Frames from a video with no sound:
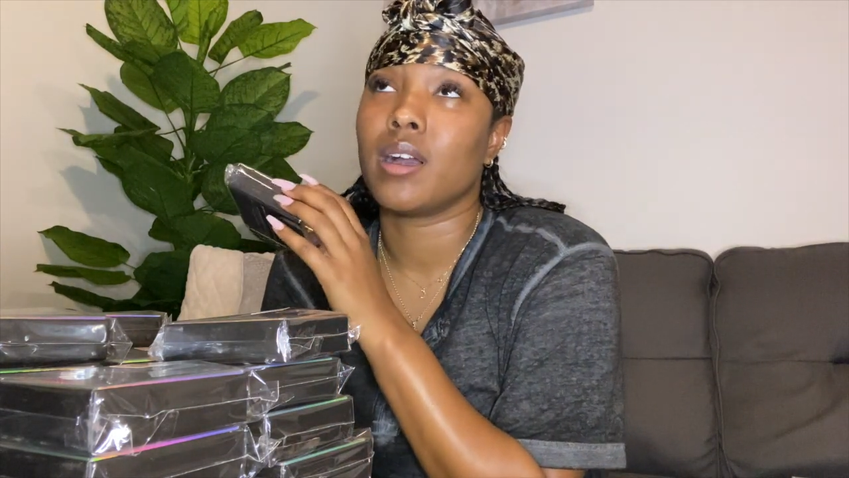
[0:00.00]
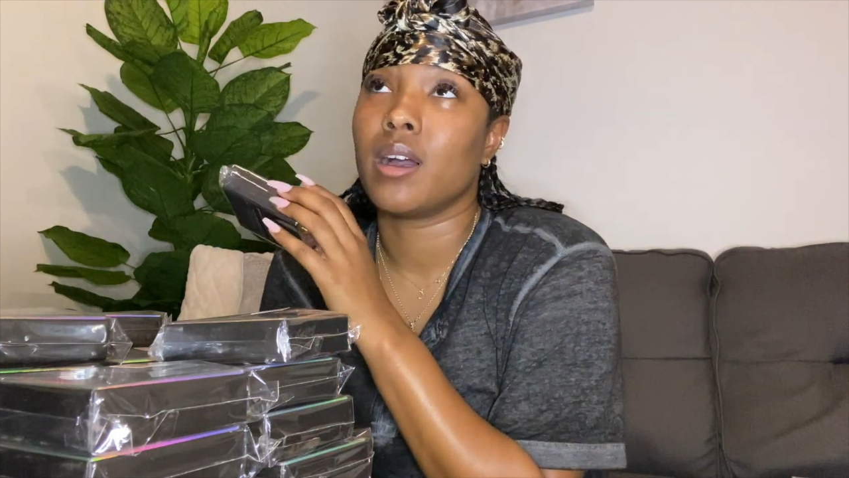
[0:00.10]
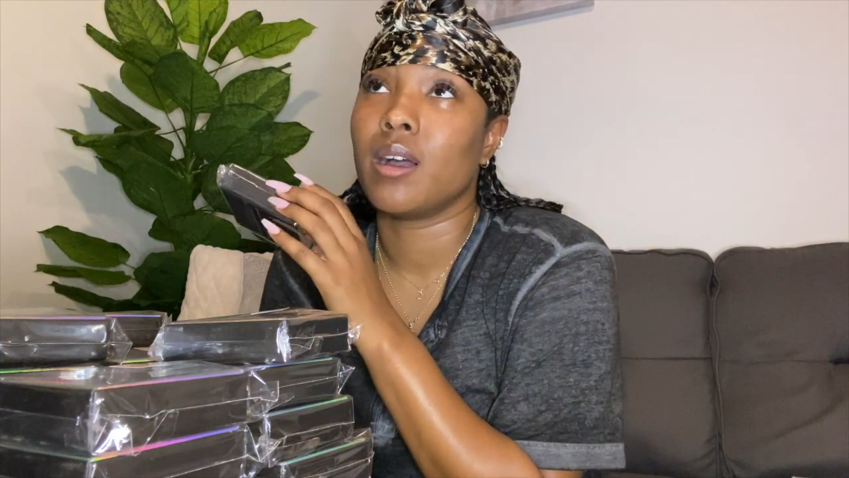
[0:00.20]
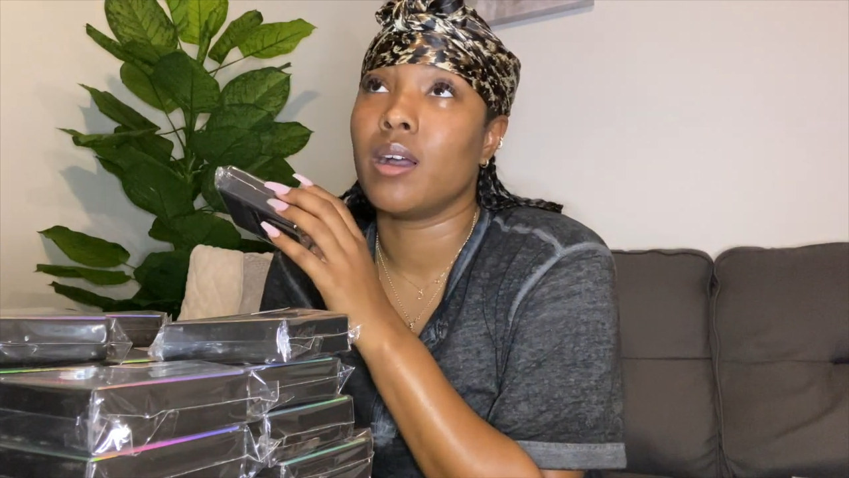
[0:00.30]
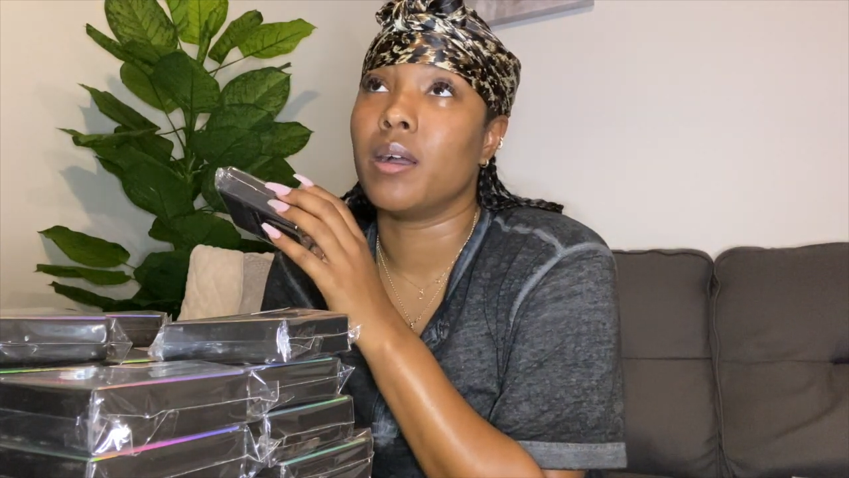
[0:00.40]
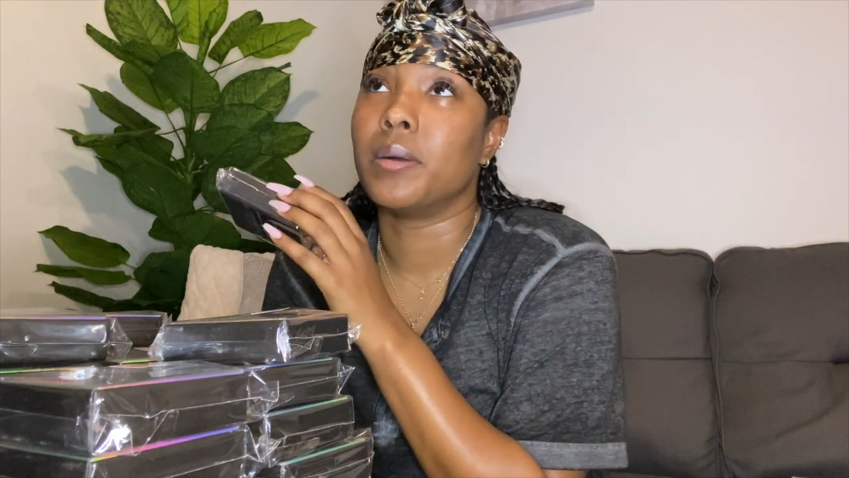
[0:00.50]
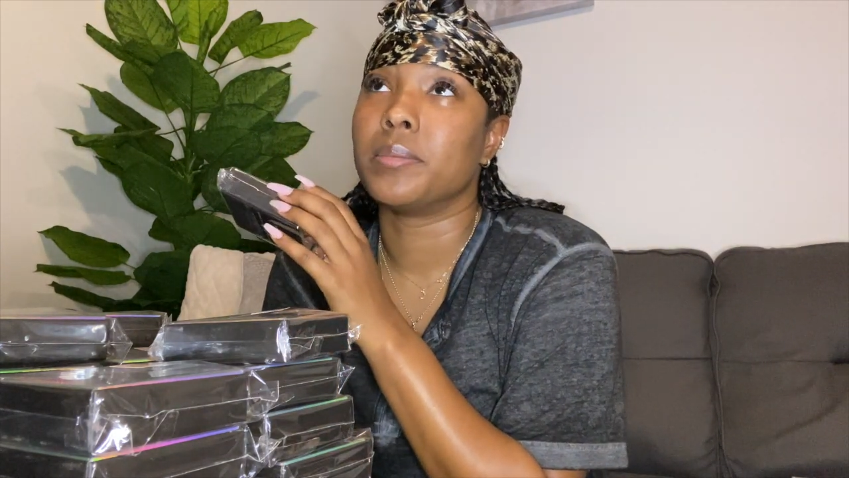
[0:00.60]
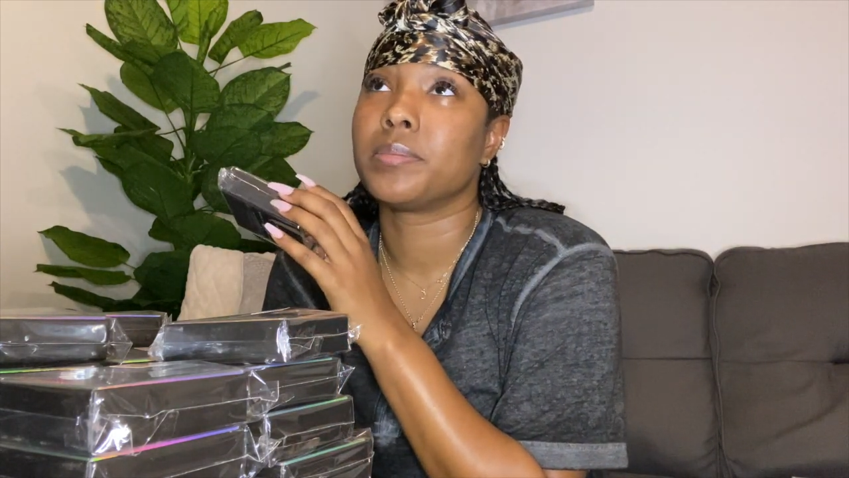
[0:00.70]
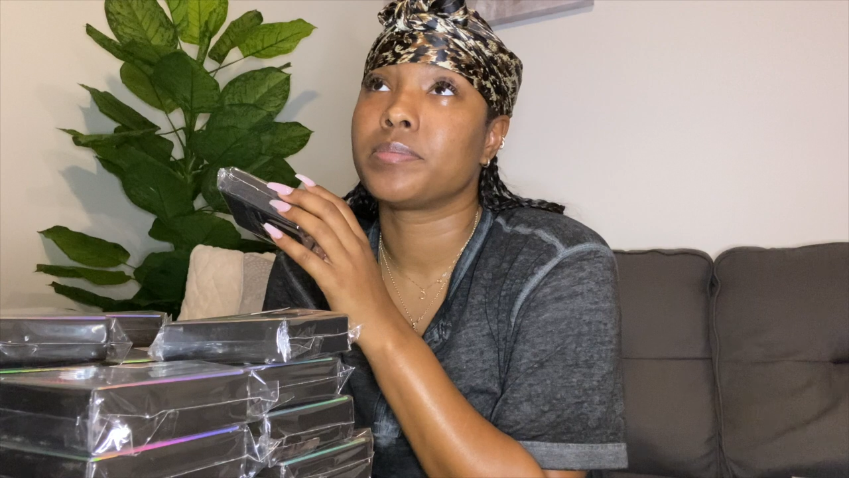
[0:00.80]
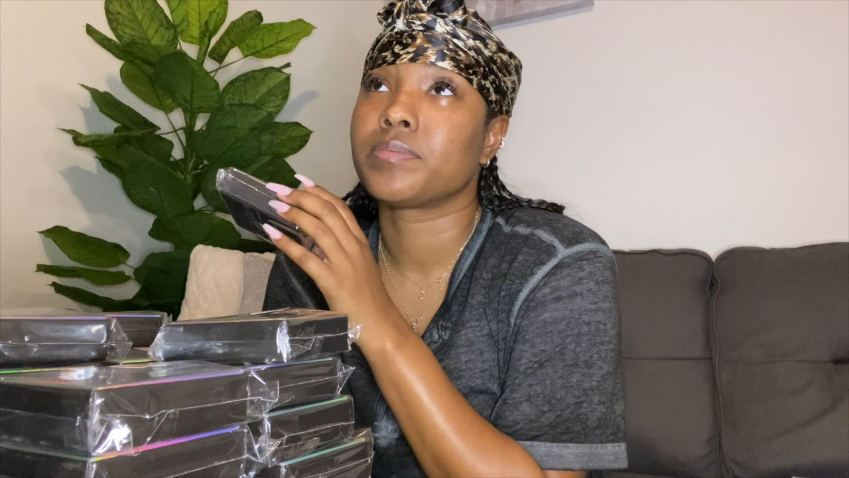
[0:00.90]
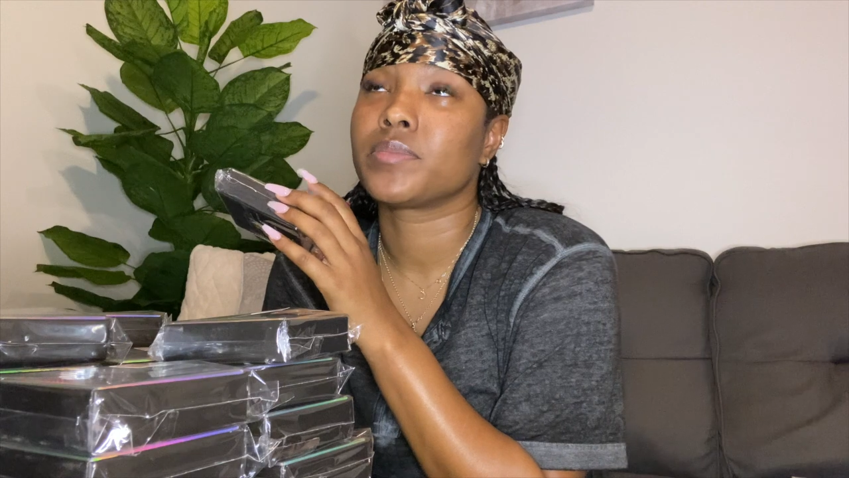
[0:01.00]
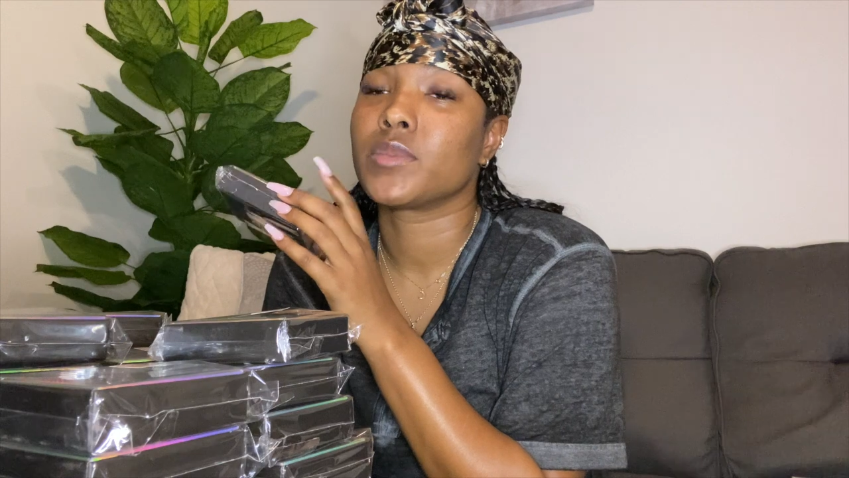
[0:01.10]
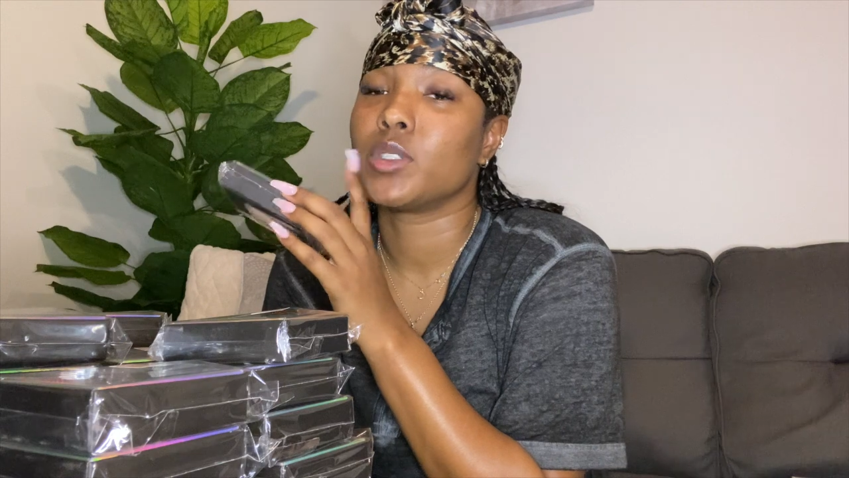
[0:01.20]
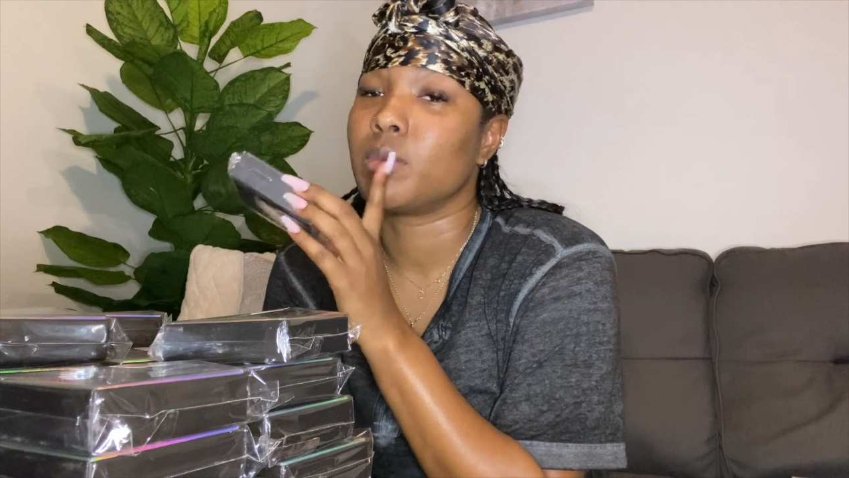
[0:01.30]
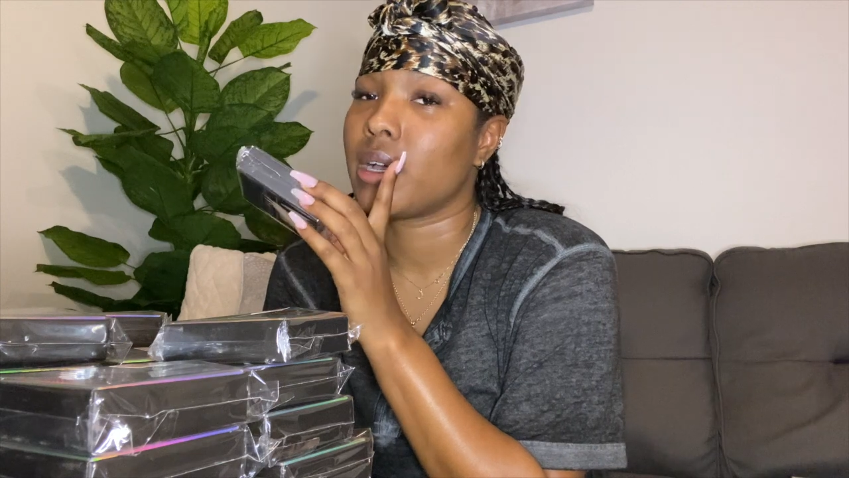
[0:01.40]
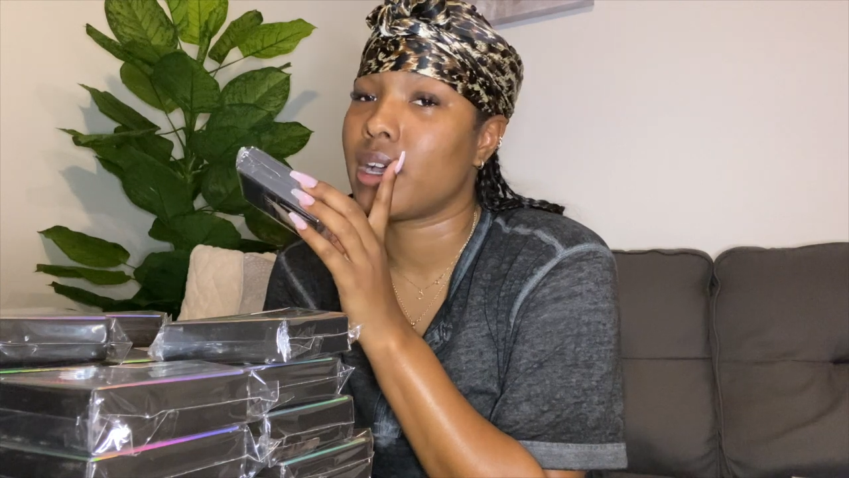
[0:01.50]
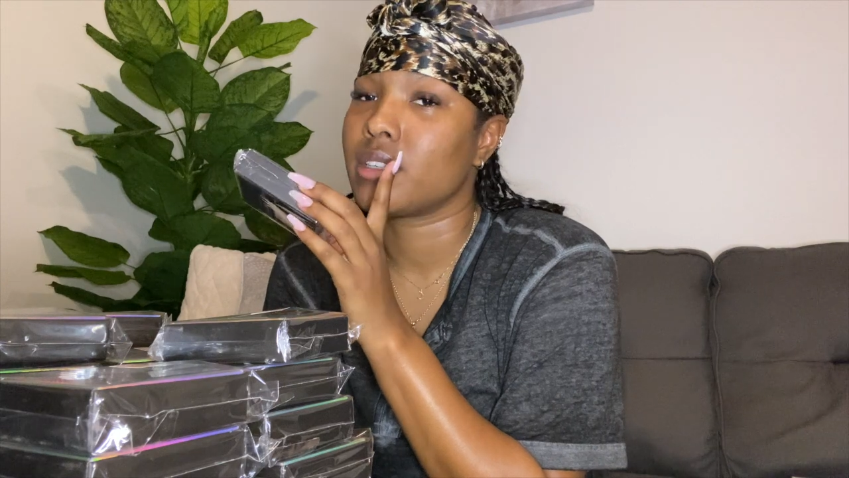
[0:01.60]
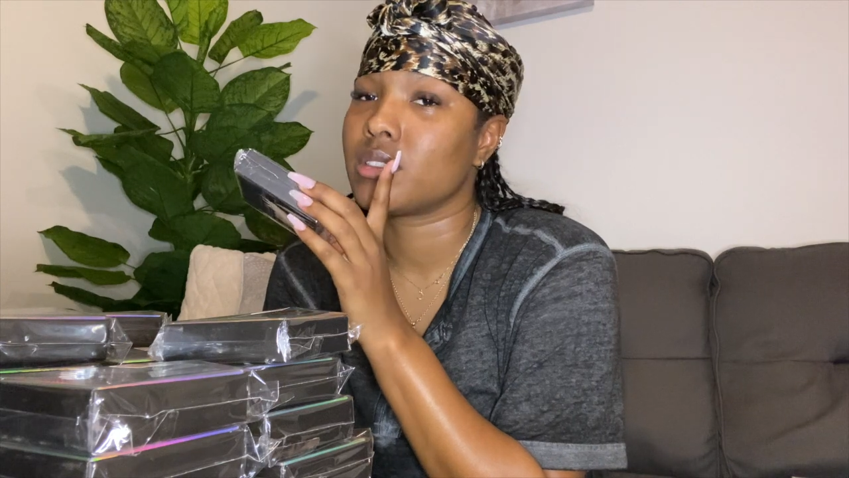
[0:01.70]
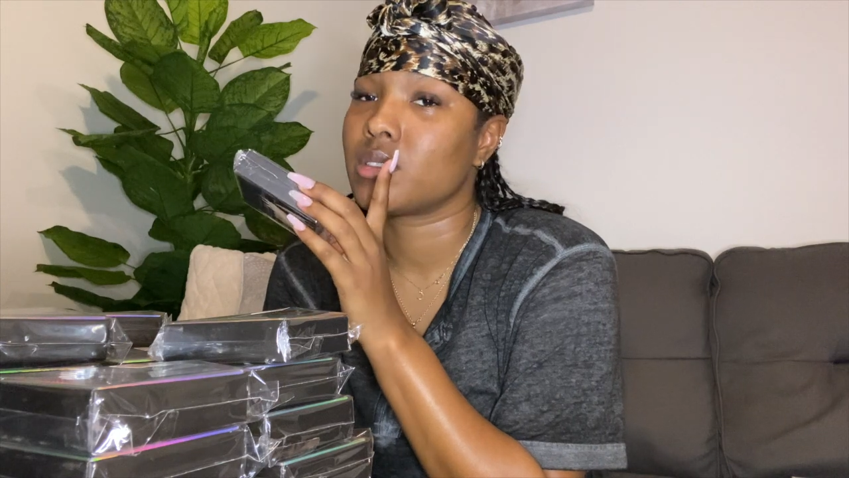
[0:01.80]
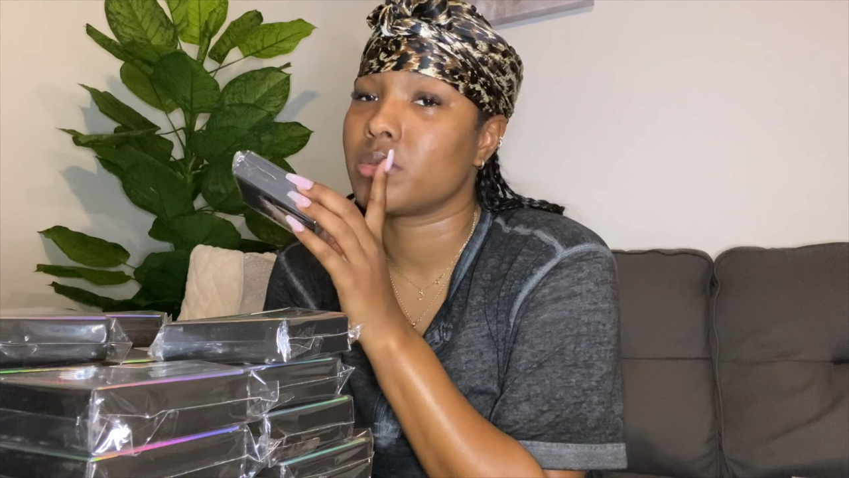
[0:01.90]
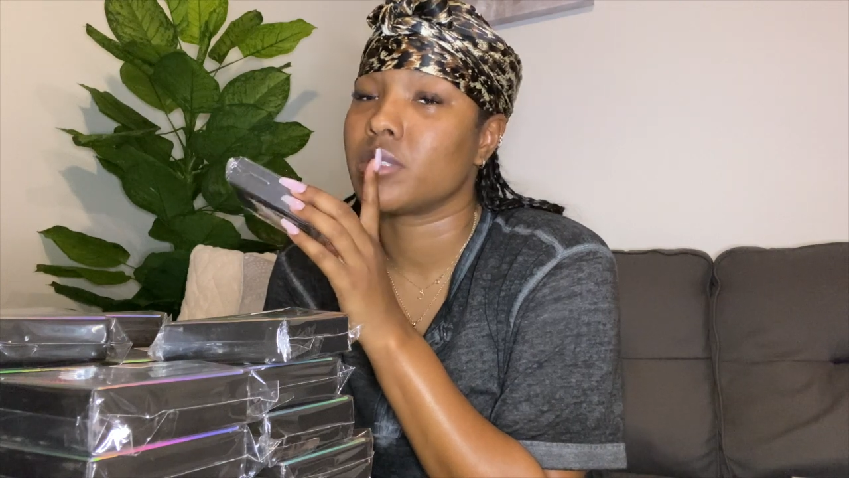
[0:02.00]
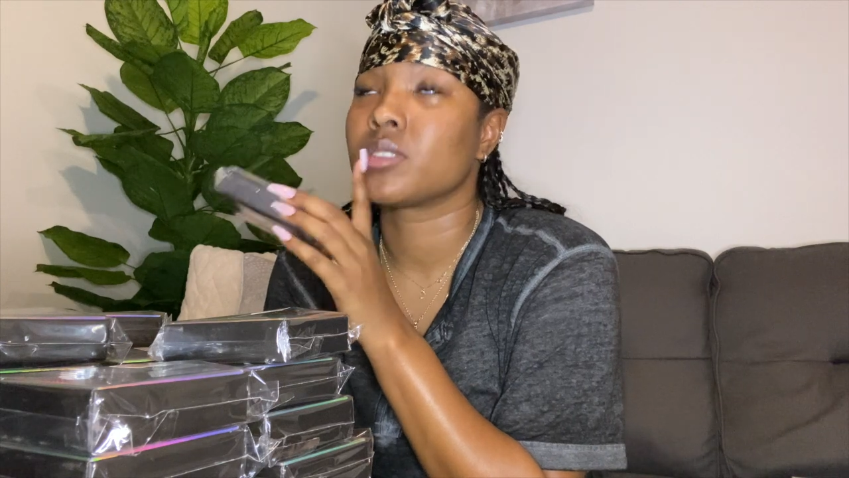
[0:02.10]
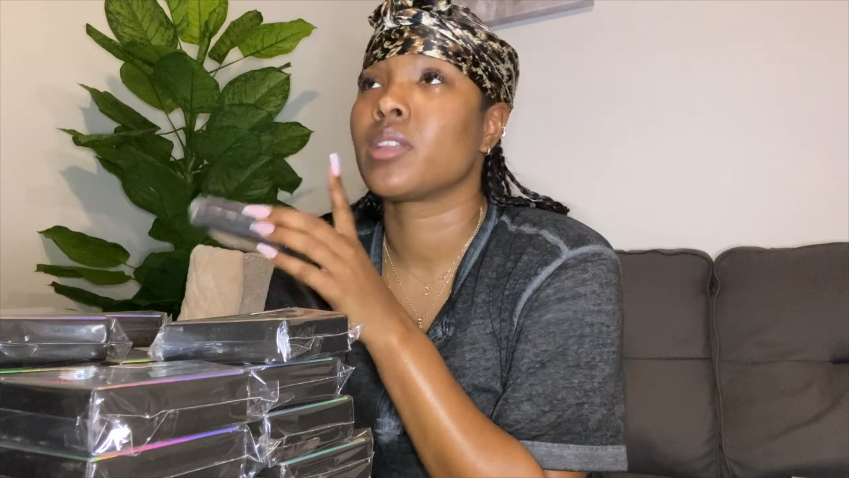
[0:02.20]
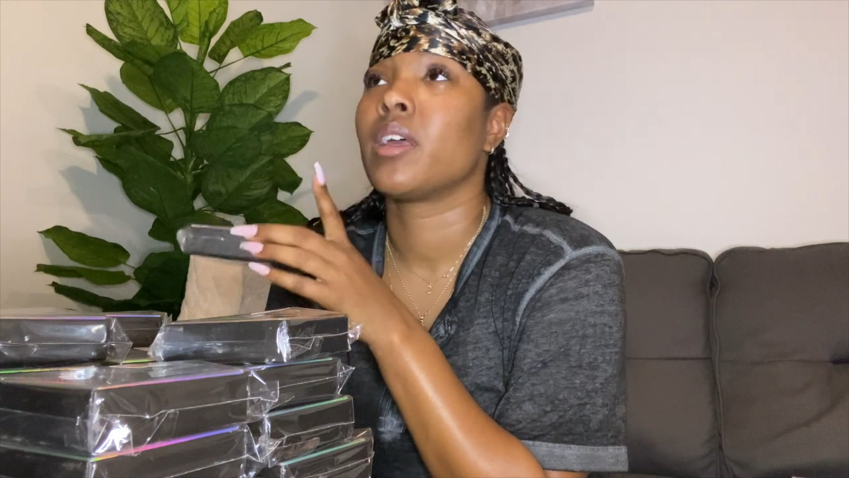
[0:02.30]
oh my eye just twitched.